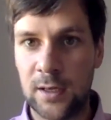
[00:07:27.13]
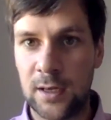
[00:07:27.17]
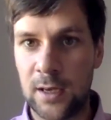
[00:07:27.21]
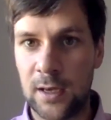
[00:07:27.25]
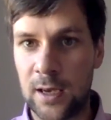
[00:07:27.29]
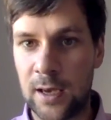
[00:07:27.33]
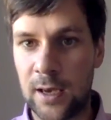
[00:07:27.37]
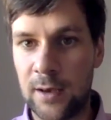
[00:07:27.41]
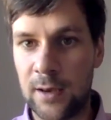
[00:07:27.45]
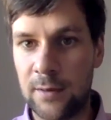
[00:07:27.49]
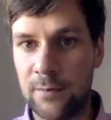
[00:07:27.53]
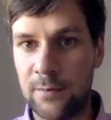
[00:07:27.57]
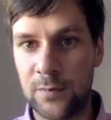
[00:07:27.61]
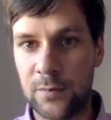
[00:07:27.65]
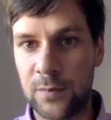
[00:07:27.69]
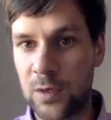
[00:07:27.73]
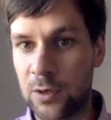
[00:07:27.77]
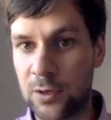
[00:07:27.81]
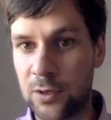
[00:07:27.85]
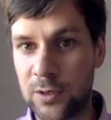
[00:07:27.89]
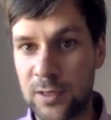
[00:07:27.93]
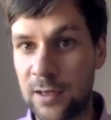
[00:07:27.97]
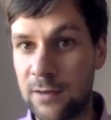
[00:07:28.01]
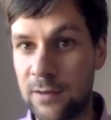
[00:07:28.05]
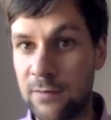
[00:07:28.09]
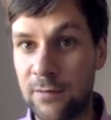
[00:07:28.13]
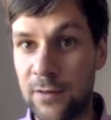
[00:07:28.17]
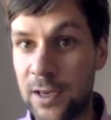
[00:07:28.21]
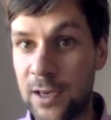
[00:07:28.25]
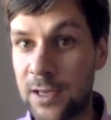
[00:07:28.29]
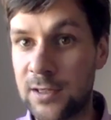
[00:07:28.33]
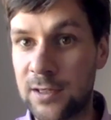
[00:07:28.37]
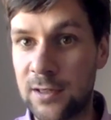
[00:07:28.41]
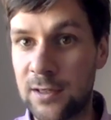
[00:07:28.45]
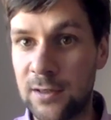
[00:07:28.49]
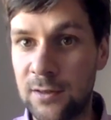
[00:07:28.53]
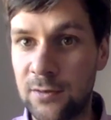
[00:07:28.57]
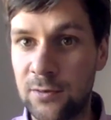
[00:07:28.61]
um, or to
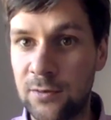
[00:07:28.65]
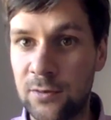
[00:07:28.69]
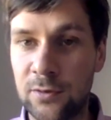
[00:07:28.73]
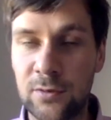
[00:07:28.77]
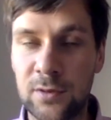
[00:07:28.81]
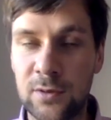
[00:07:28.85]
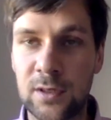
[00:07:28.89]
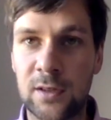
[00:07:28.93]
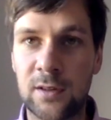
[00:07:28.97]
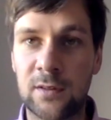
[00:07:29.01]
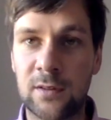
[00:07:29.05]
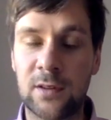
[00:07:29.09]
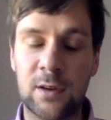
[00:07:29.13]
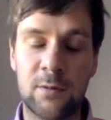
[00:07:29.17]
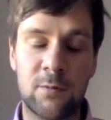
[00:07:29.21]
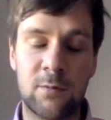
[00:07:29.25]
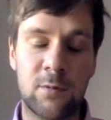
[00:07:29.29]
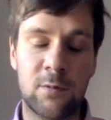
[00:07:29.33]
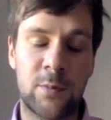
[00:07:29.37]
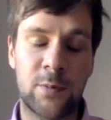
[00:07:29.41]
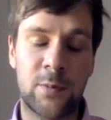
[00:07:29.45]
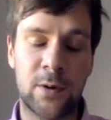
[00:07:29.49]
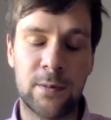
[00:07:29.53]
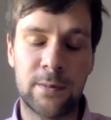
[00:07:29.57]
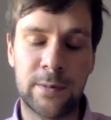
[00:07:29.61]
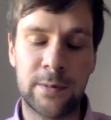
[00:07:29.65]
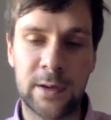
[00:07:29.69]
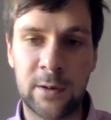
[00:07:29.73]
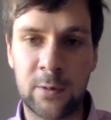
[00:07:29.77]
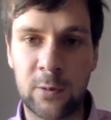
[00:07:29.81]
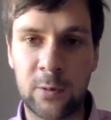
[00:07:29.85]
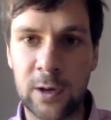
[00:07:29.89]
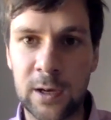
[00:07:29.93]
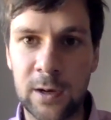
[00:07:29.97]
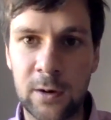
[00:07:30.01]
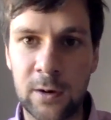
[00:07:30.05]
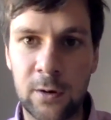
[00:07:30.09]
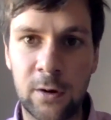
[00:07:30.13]
invest in the loans? And I think we're probably a
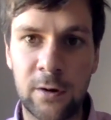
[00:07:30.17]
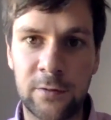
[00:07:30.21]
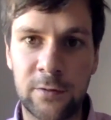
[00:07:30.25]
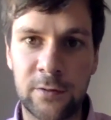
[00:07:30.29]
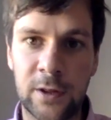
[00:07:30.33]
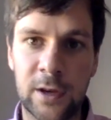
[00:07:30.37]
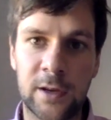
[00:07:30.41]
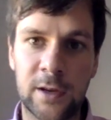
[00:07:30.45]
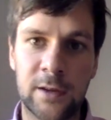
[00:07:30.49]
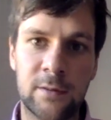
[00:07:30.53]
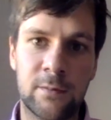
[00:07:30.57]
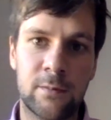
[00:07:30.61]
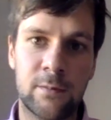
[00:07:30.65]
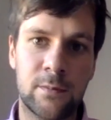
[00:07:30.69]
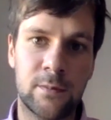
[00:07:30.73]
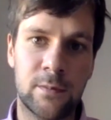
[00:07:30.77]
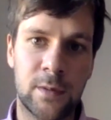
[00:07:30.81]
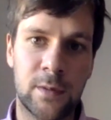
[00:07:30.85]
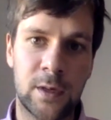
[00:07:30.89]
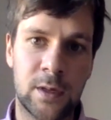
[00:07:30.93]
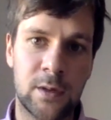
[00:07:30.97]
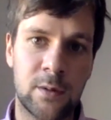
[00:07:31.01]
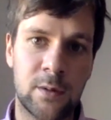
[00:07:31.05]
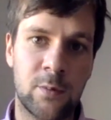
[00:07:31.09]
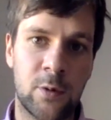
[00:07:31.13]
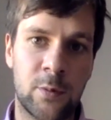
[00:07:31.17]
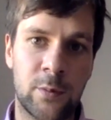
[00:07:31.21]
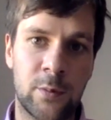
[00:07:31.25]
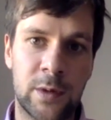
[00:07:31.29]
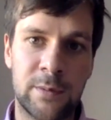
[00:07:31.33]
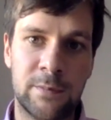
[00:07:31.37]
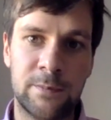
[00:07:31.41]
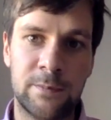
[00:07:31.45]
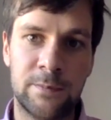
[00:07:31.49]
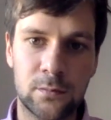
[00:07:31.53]
while off that at the moment.